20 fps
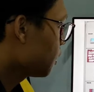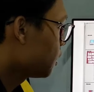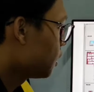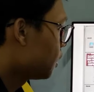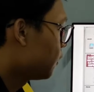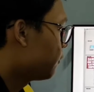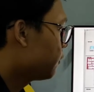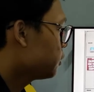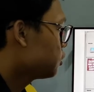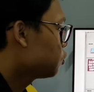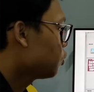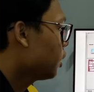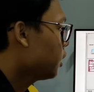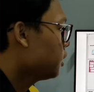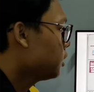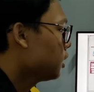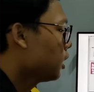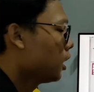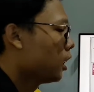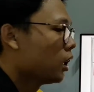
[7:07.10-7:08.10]
The first
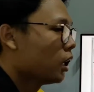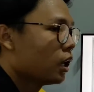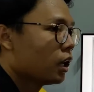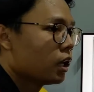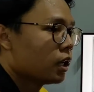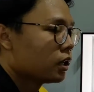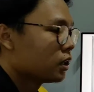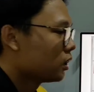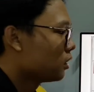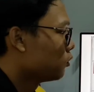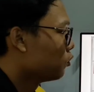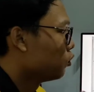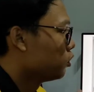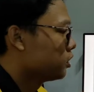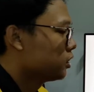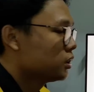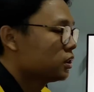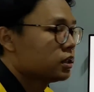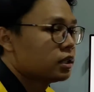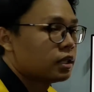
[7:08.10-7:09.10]
one,
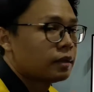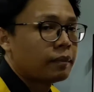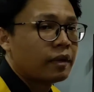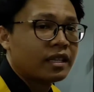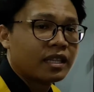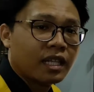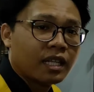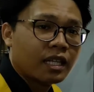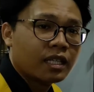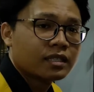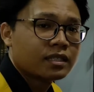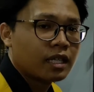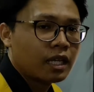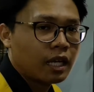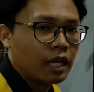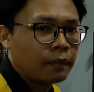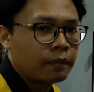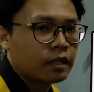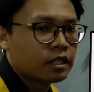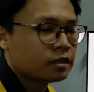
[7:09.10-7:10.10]
which is the maintenance at
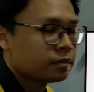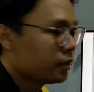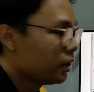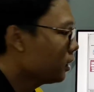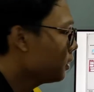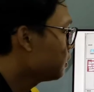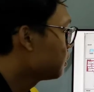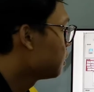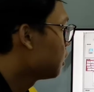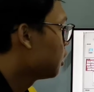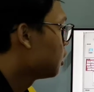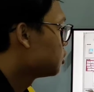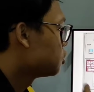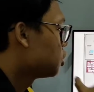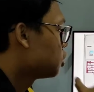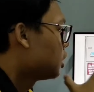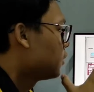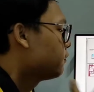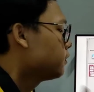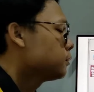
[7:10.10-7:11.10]
MSB.
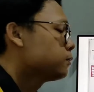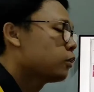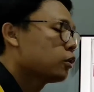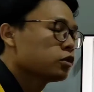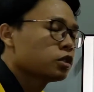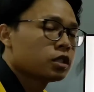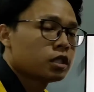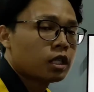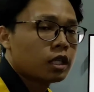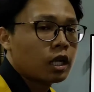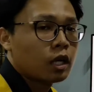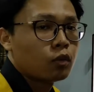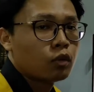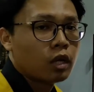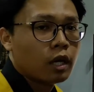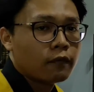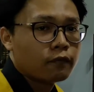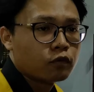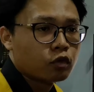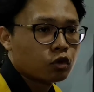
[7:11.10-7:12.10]
So the first procedure that we
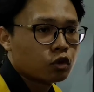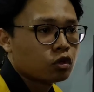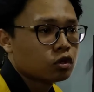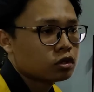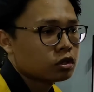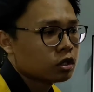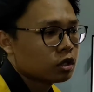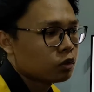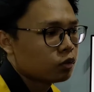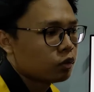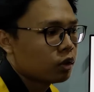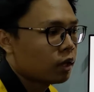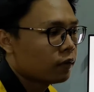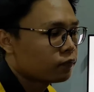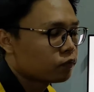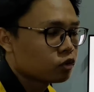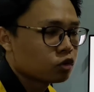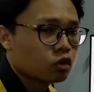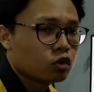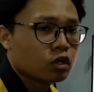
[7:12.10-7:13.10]
have to
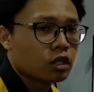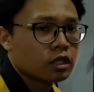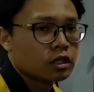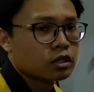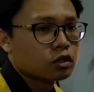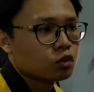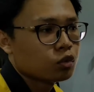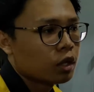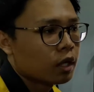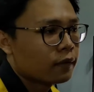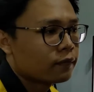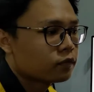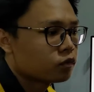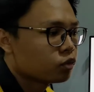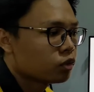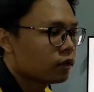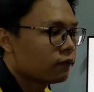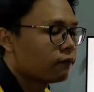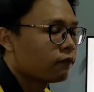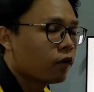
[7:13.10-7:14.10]
do is we have
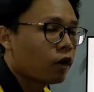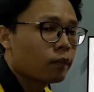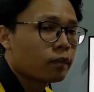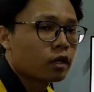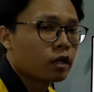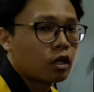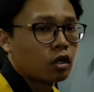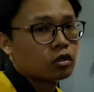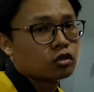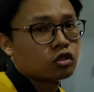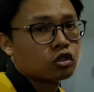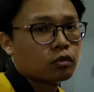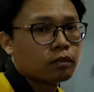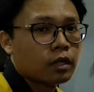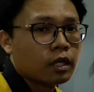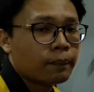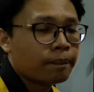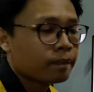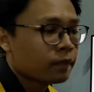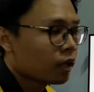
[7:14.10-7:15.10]
to inform the
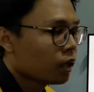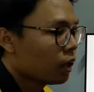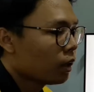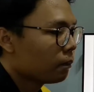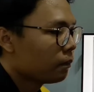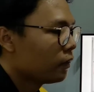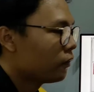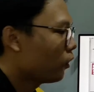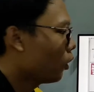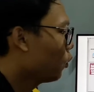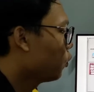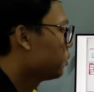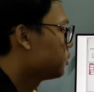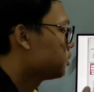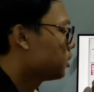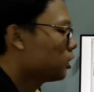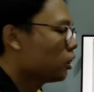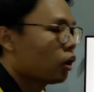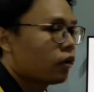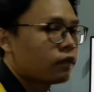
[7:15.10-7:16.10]
consumer before we
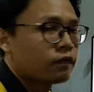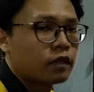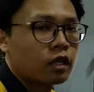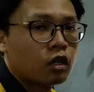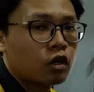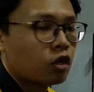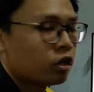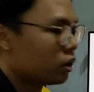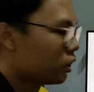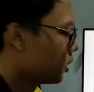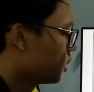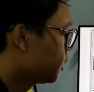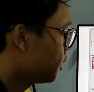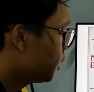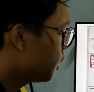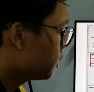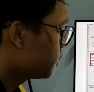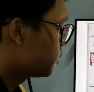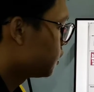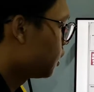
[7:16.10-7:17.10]
turn off the load.
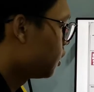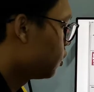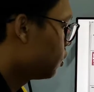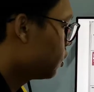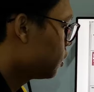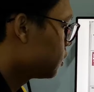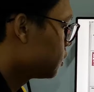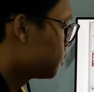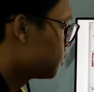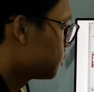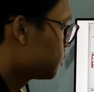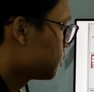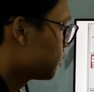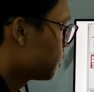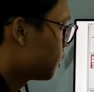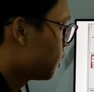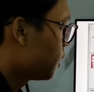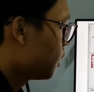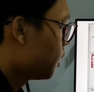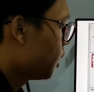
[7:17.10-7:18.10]
Here is the load,
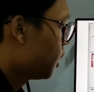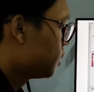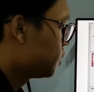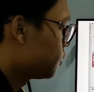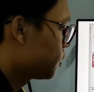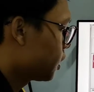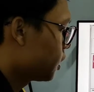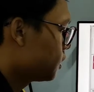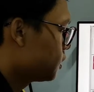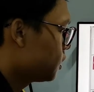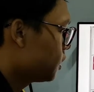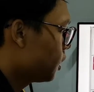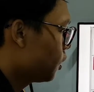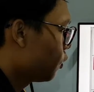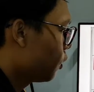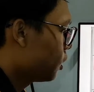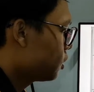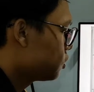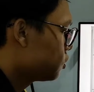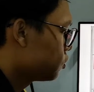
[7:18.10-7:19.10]
as we can see here,
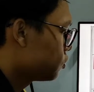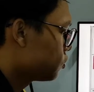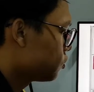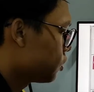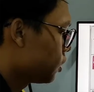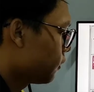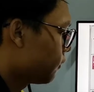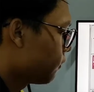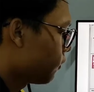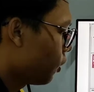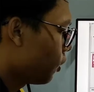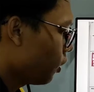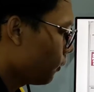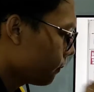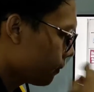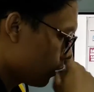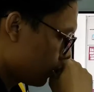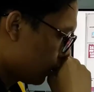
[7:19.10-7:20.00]
1, 2, 3, 4.